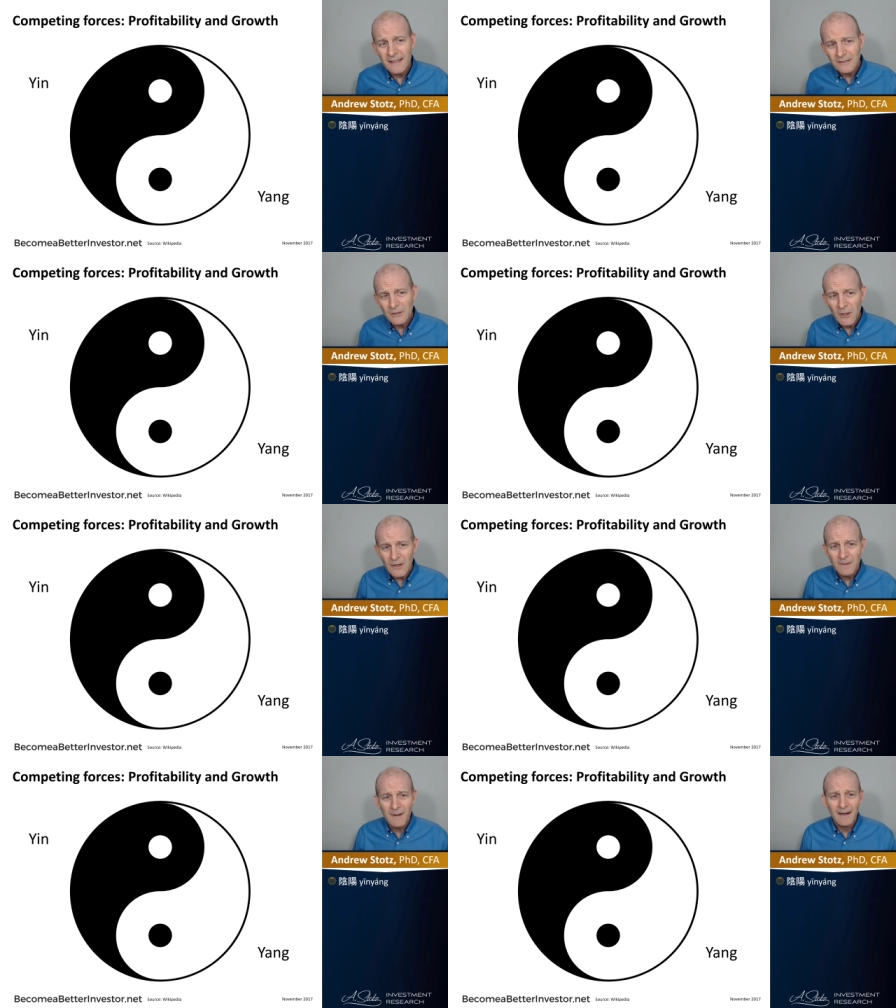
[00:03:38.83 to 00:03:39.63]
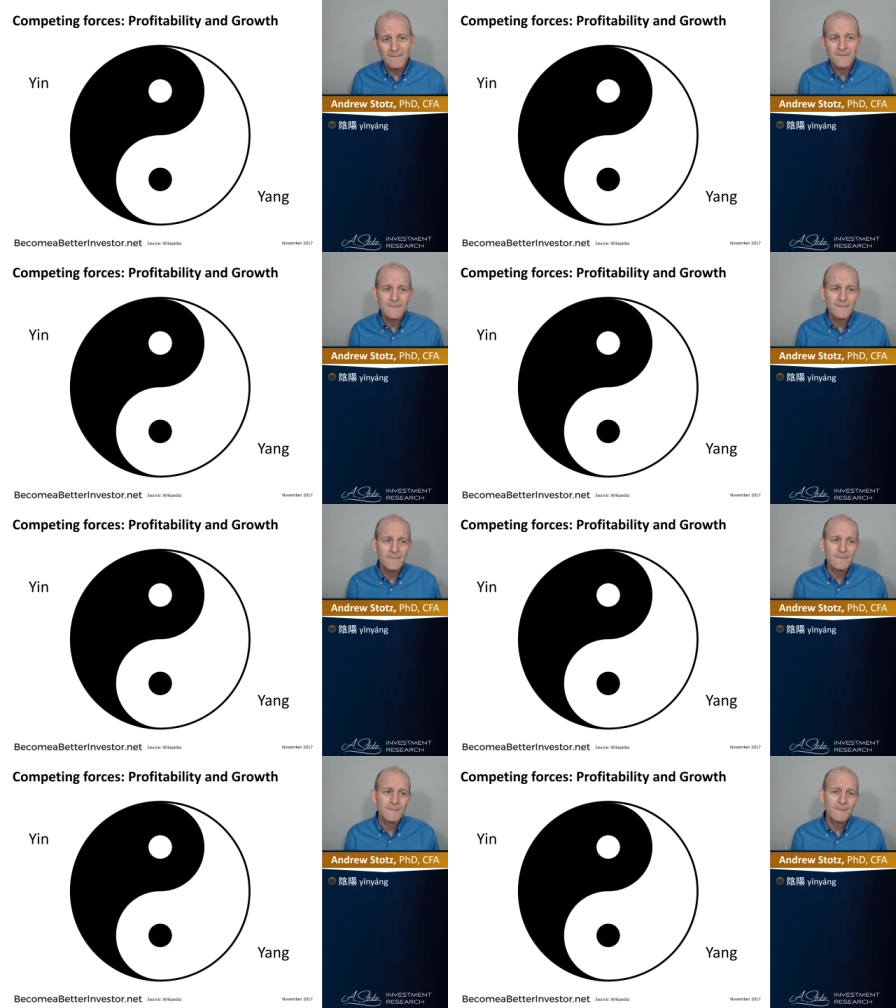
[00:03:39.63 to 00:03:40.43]
Now, let's talk about
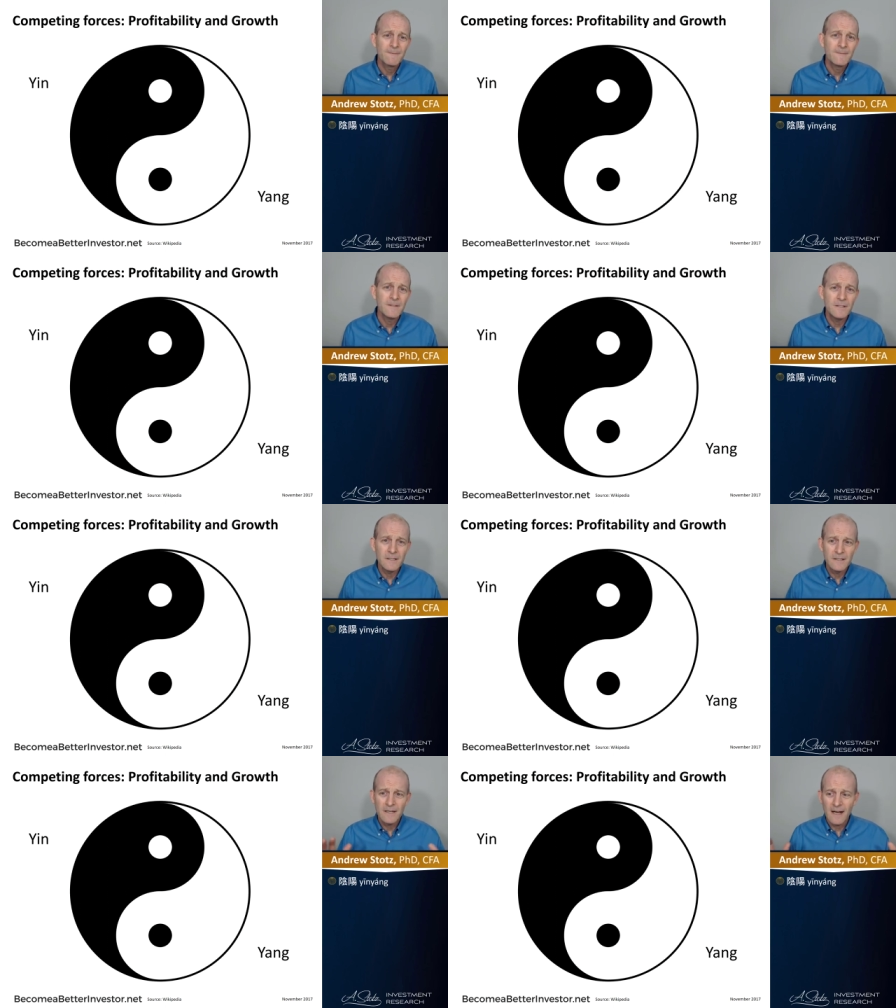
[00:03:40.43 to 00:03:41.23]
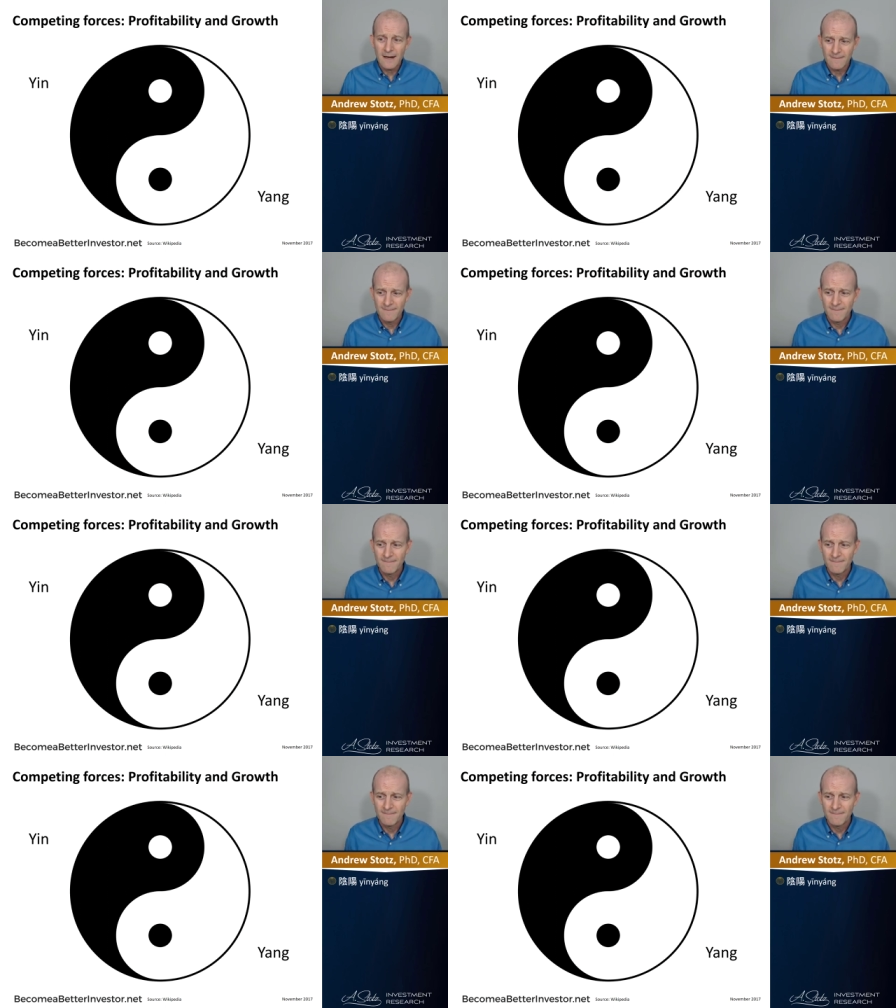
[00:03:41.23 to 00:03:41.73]
yin yang.